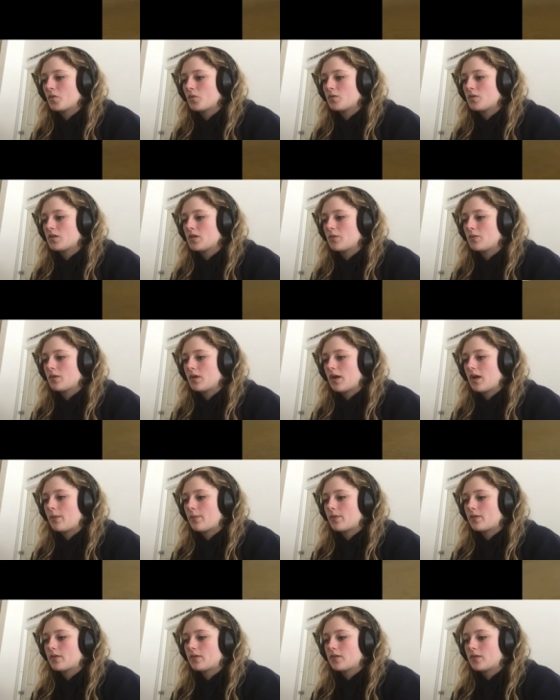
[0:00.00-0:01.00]
we'll see what
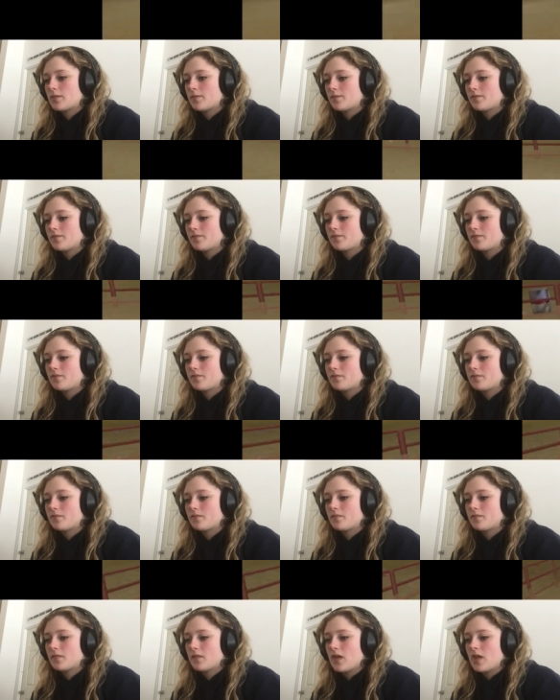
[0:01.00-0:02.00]
happens.
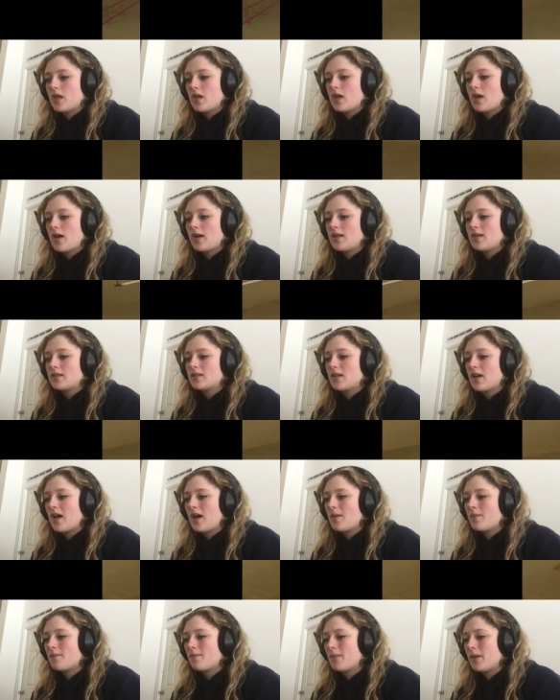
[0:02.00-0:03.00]
And he's
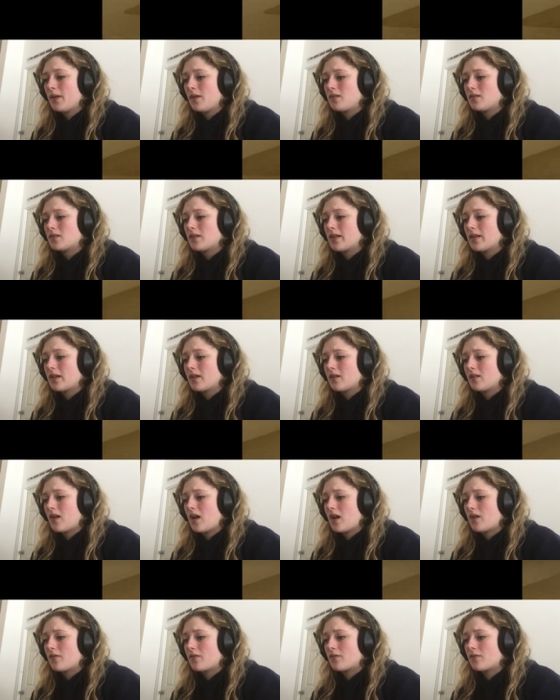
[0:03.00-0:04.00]
not built like a
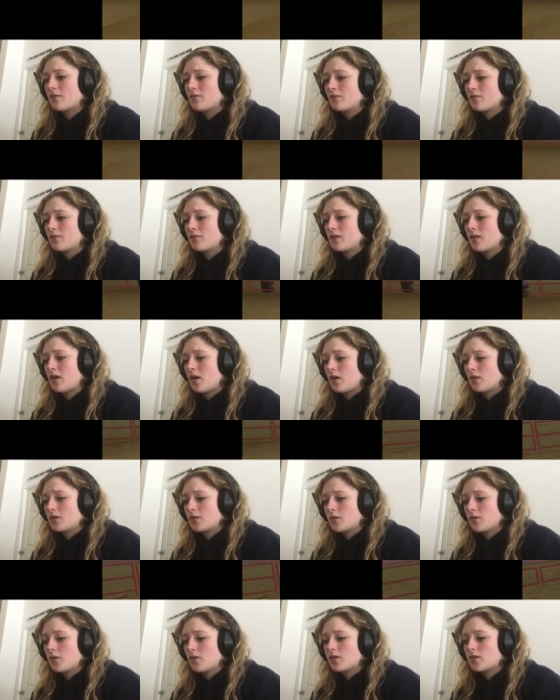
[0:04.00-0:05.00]
lot of
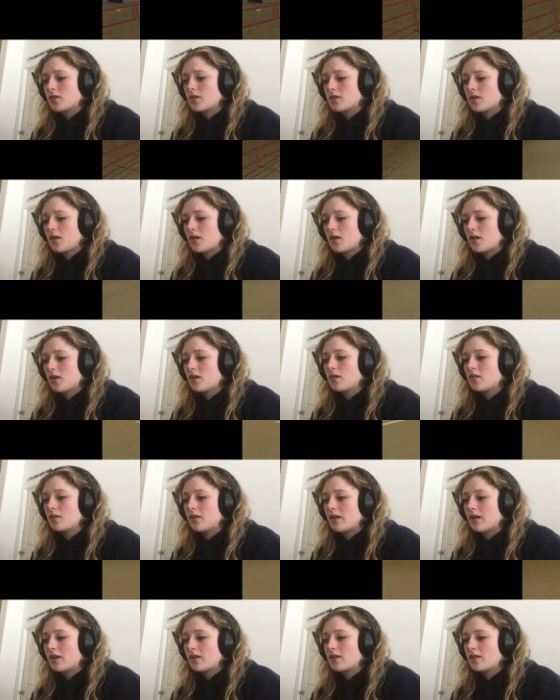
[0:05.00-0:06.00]
halter horses are.
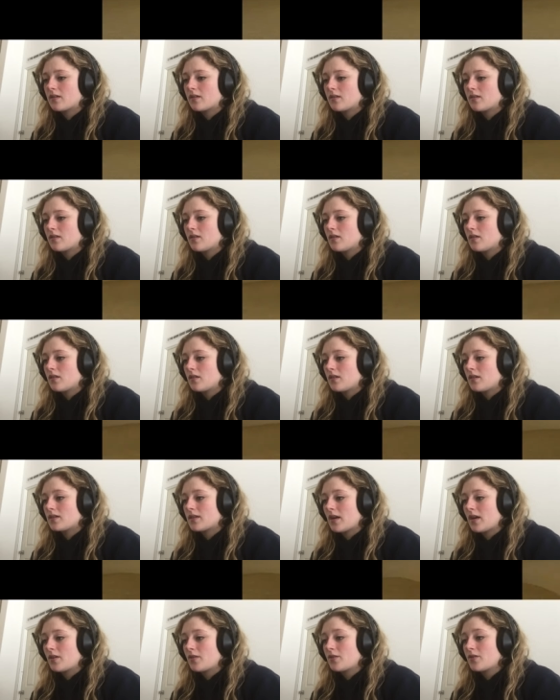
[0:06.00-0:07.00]
Like, he's
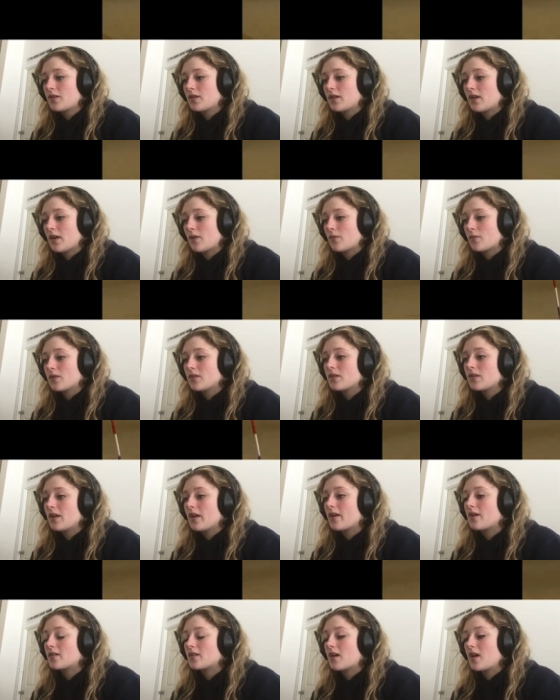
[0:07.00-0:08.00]
actually got really
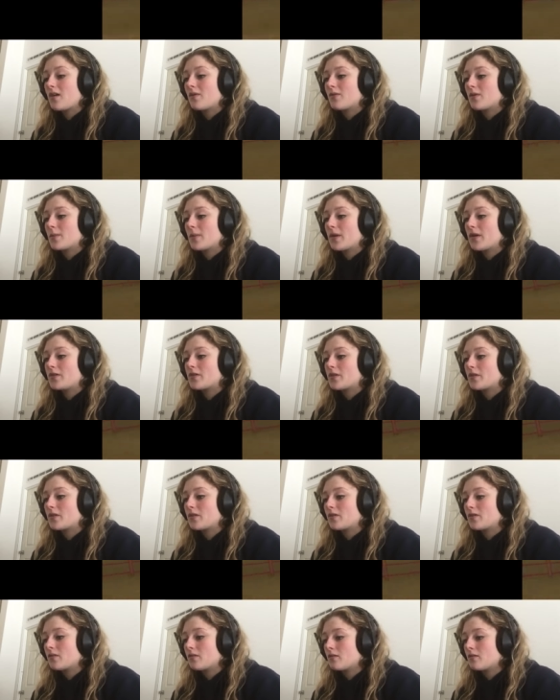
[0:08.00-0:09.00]
nice
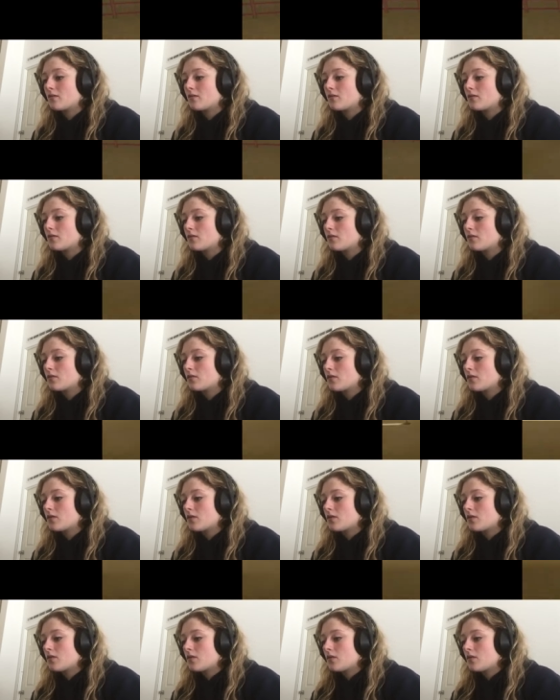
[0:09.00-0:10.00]
conformation.
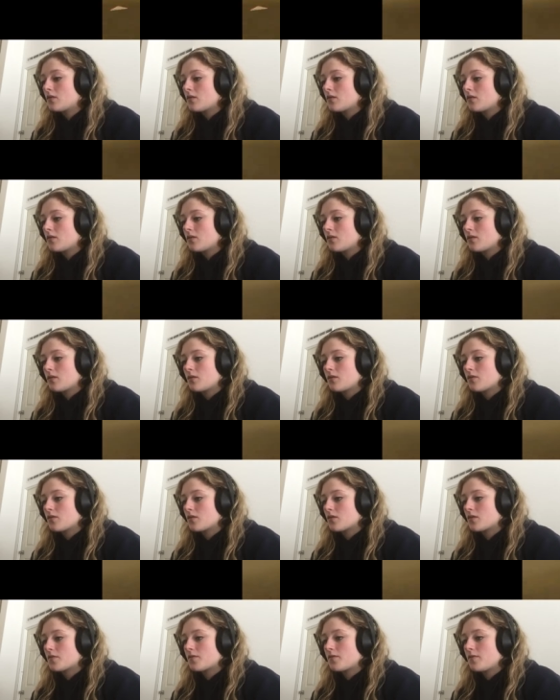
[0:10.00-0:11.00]
Yeah. It's
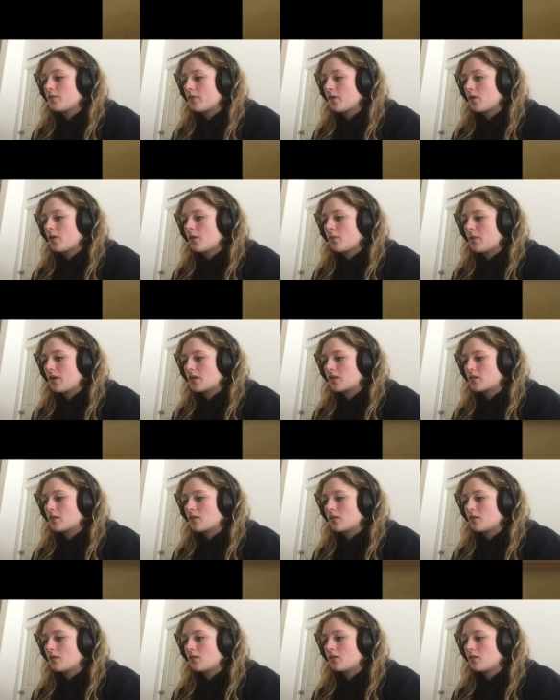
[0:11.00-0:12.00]
just full of
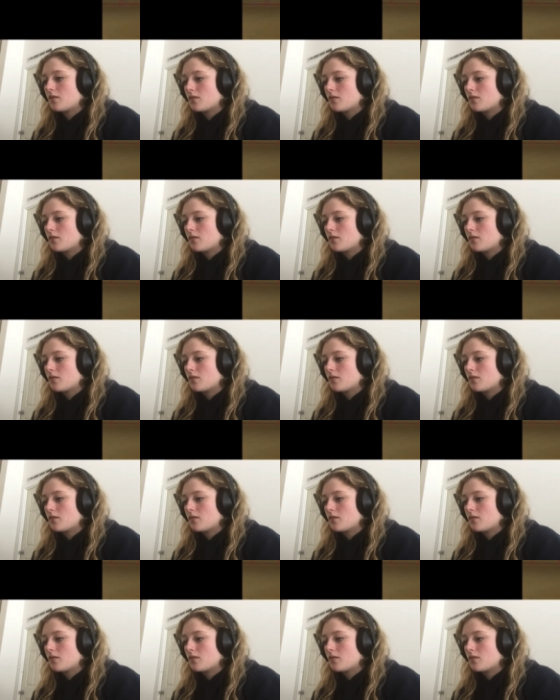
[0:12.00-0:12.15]
muscle.